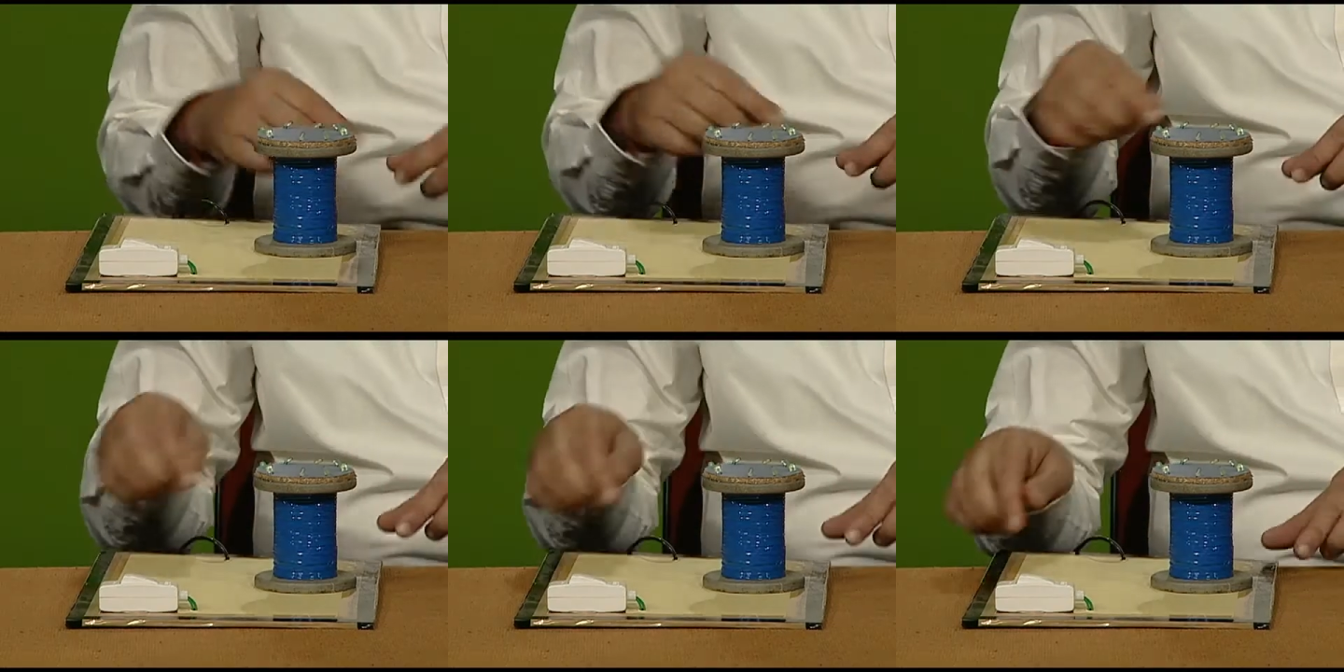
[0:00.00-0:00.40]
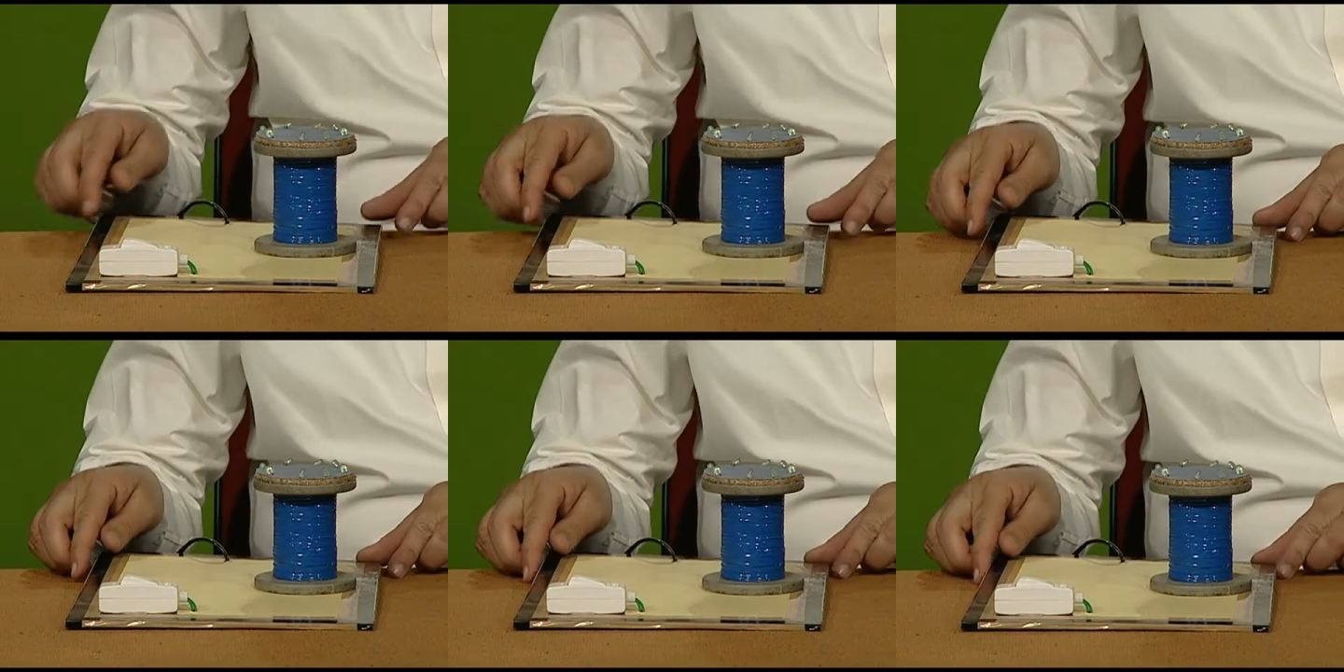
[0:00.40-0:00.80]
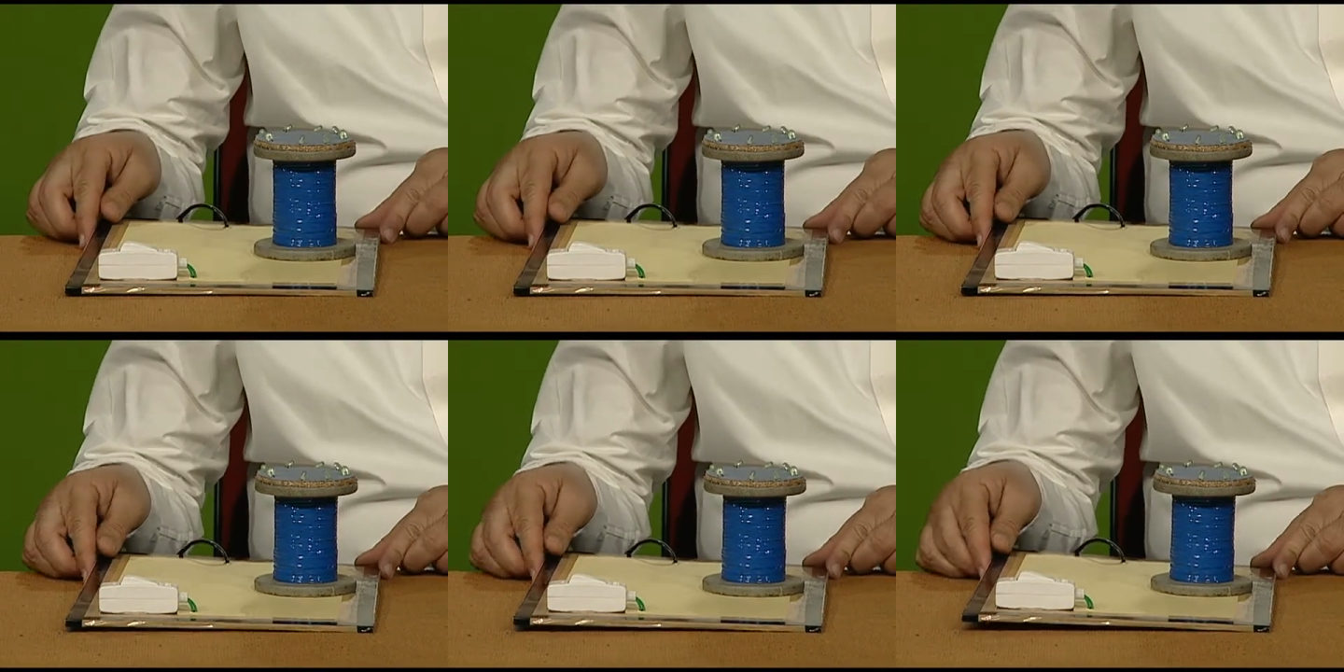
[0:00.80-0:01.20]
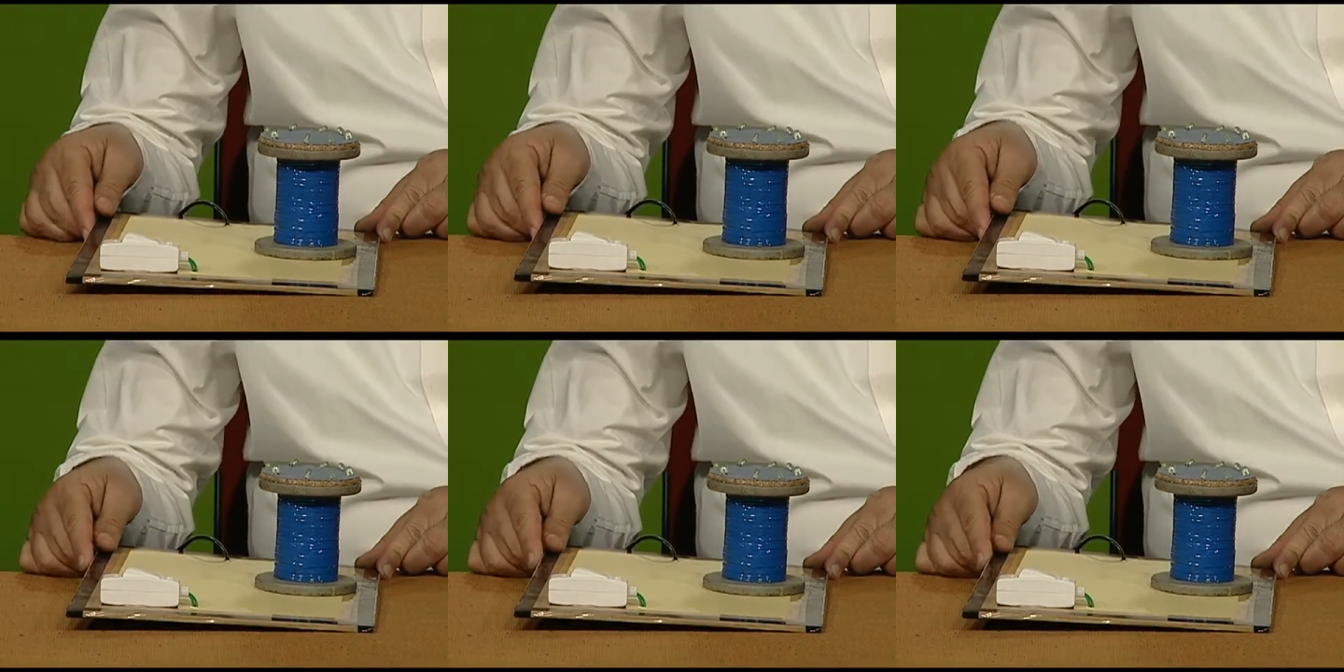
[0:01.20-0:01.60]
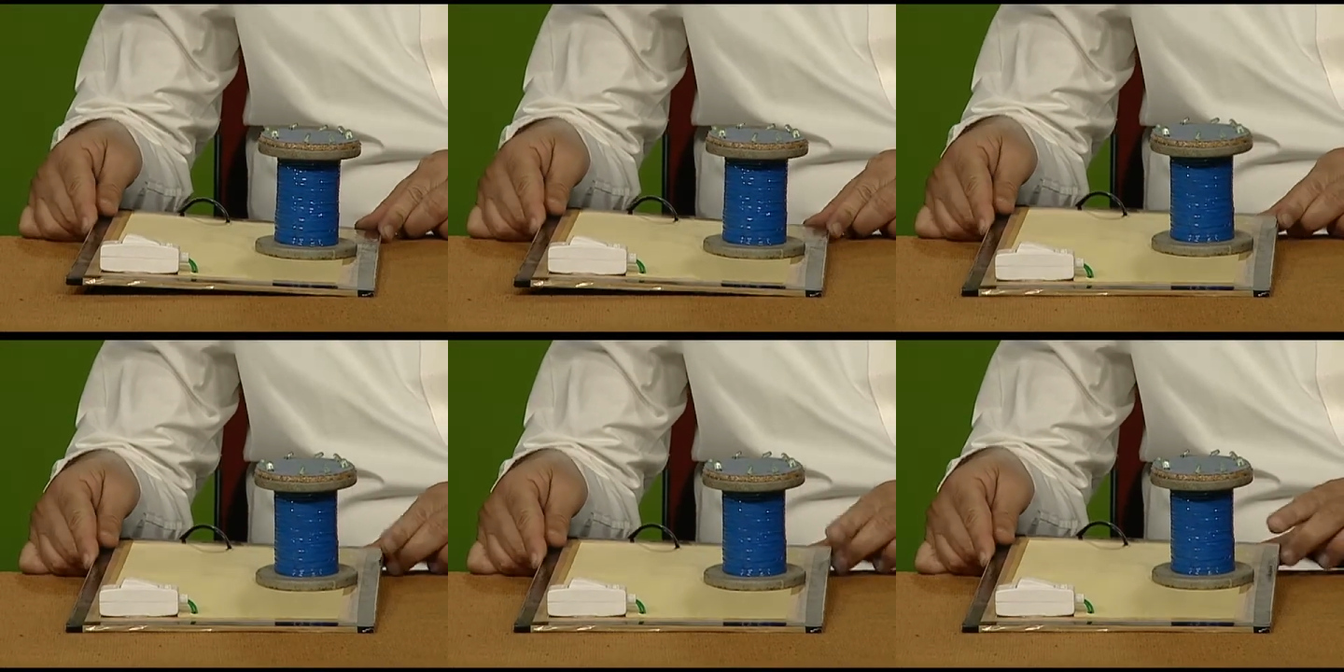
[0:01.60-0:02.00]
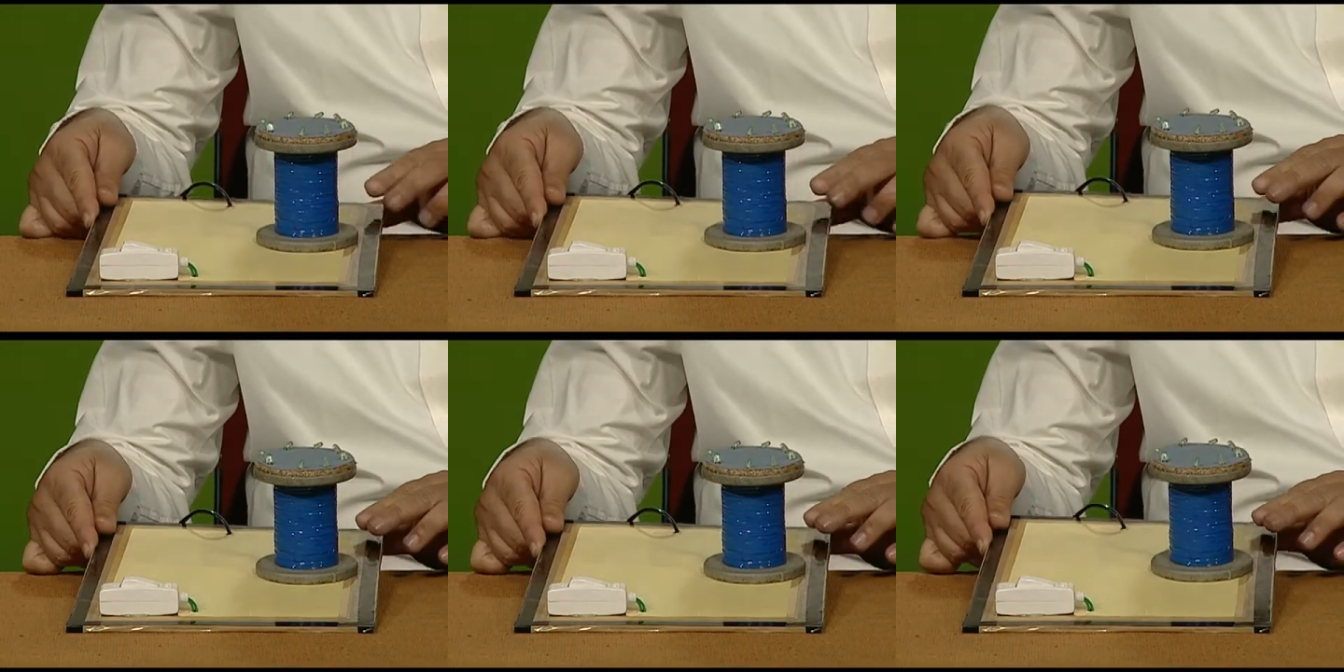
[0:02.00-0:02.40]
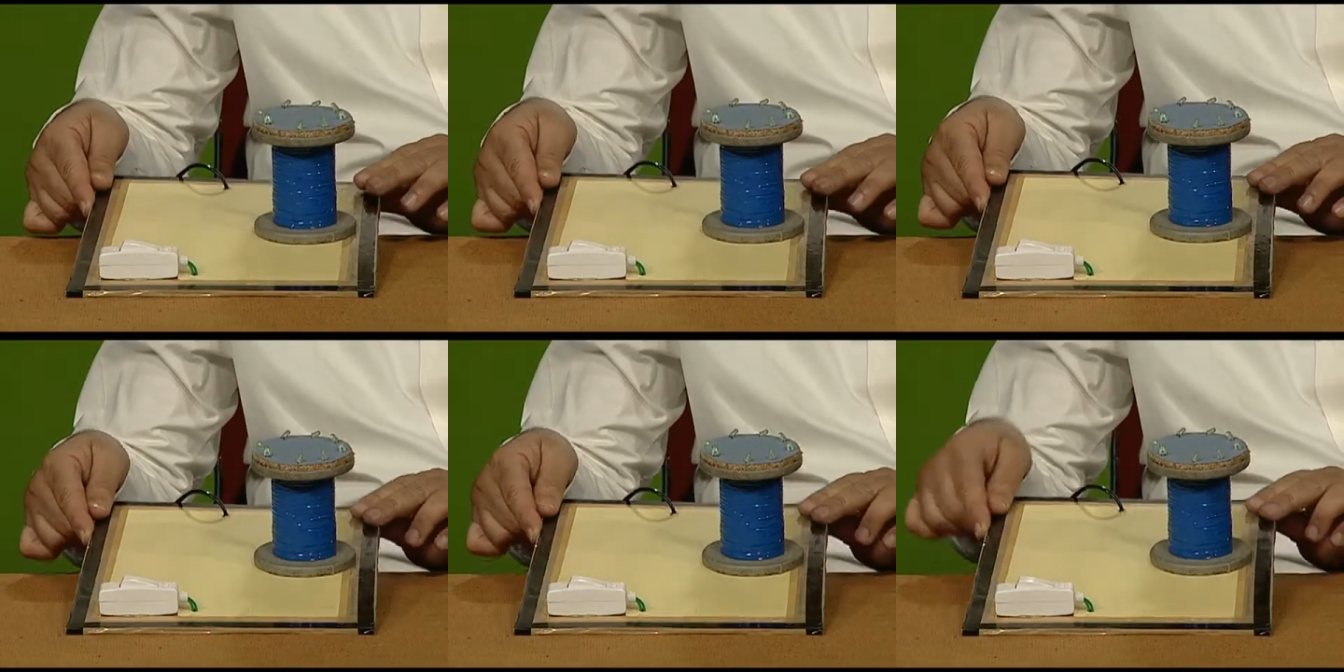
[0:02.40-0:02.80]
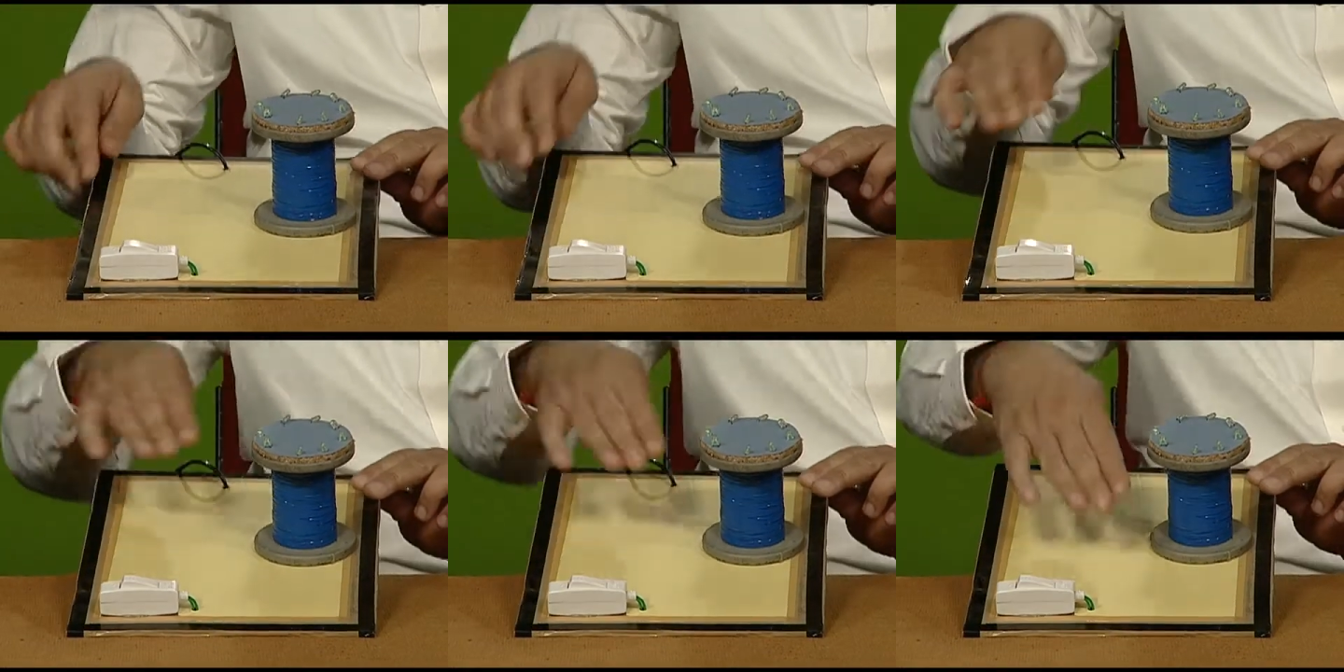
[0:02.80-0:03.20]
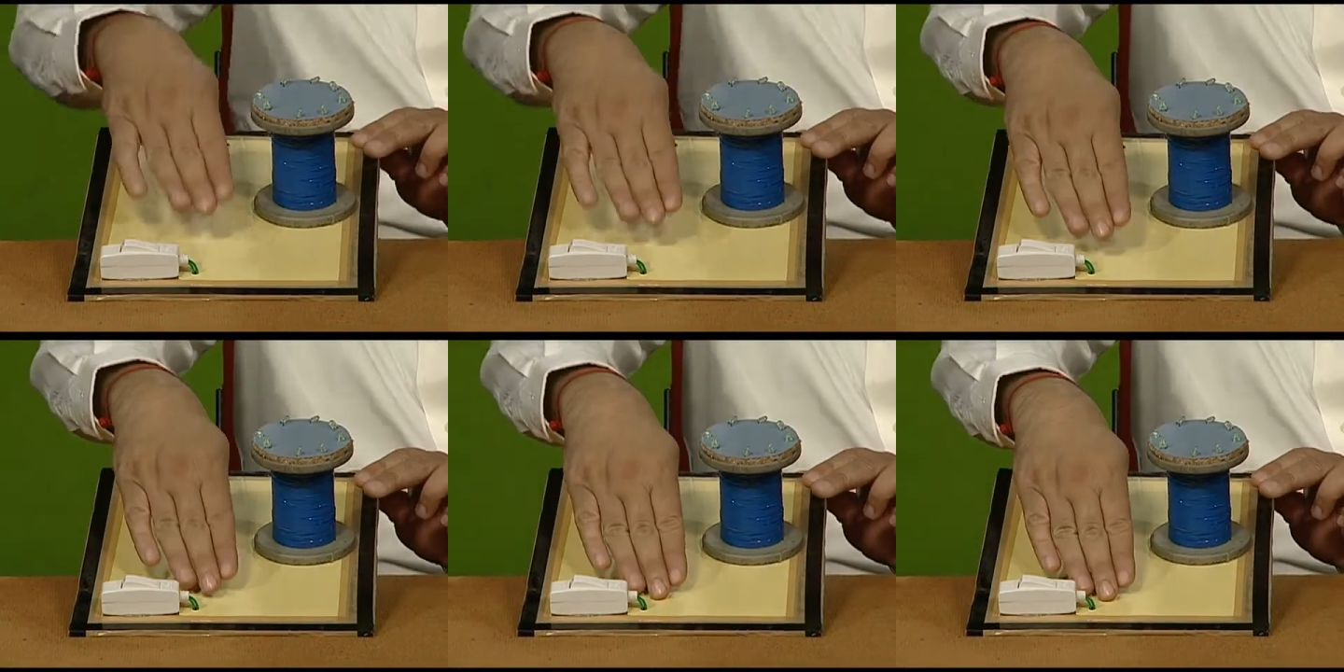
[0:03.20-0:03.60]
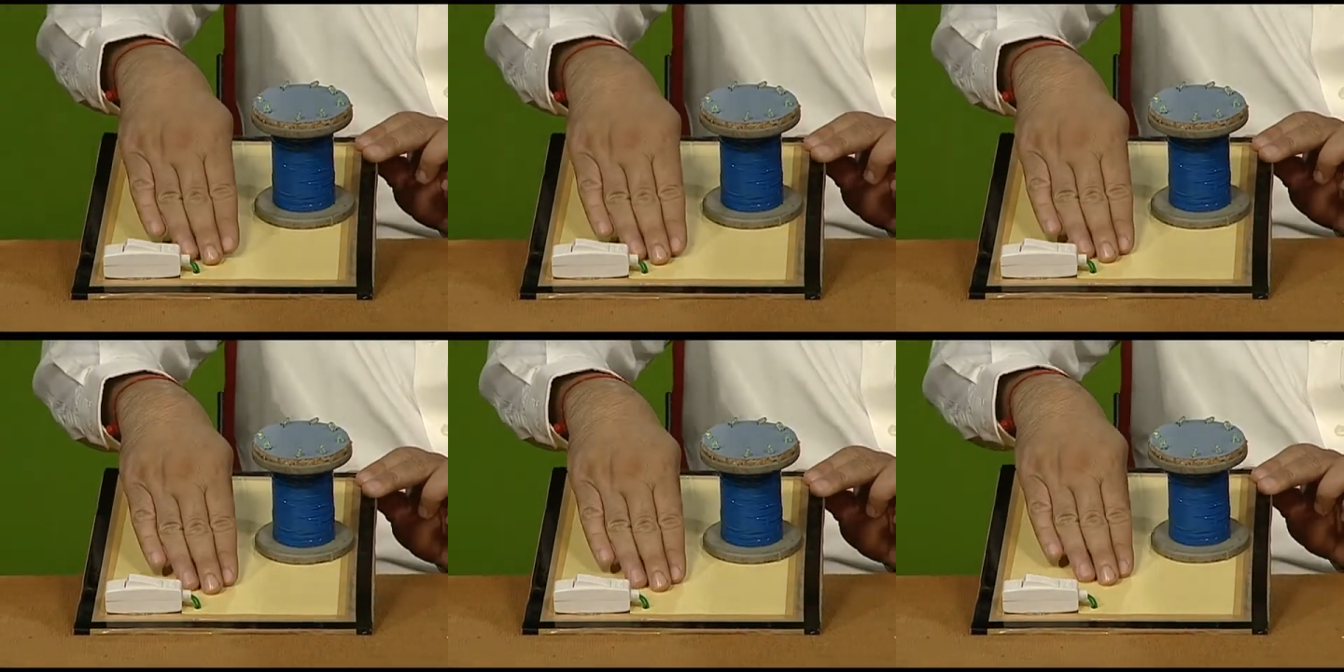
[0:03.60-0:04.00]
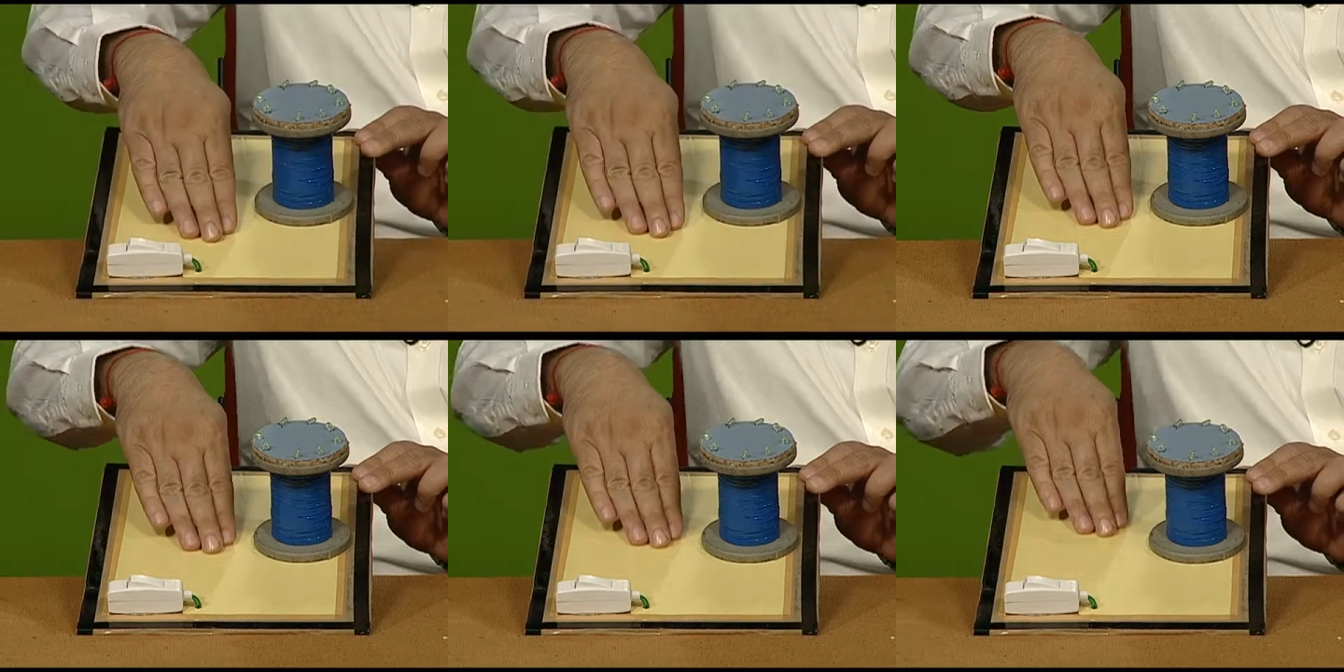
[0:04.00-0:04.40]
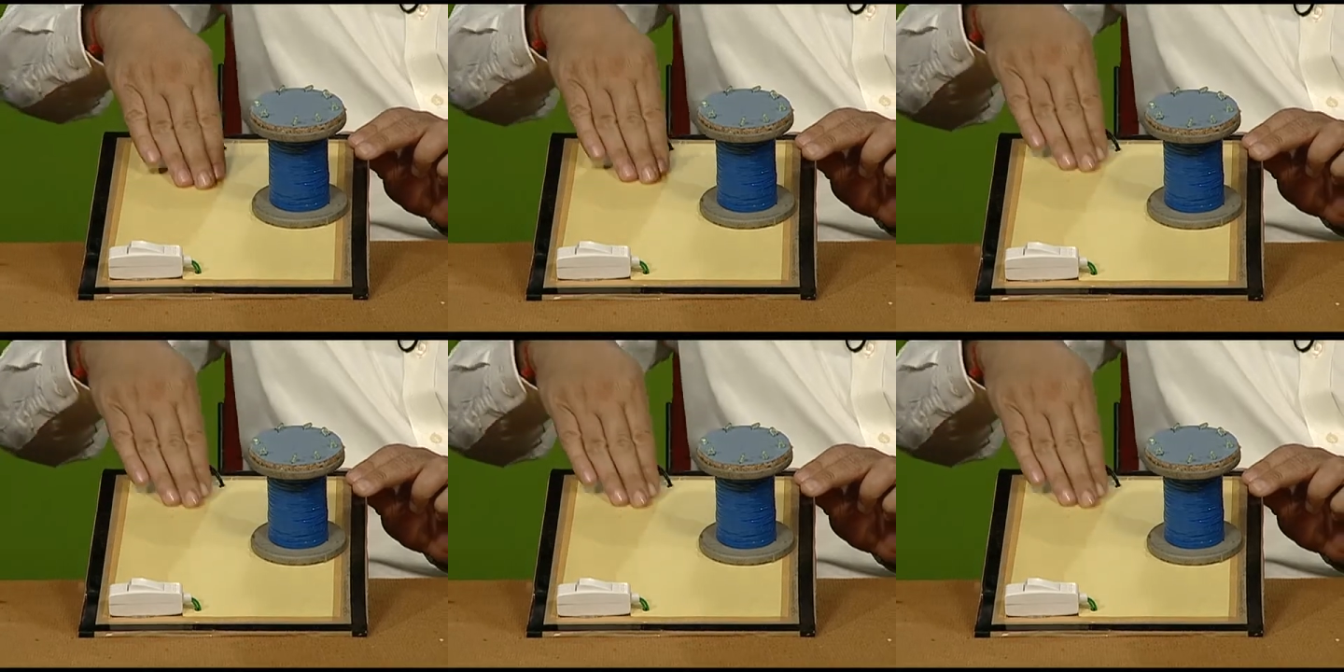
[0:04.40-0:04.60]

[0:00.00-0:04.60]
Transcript: Nobody's mouth can be seen.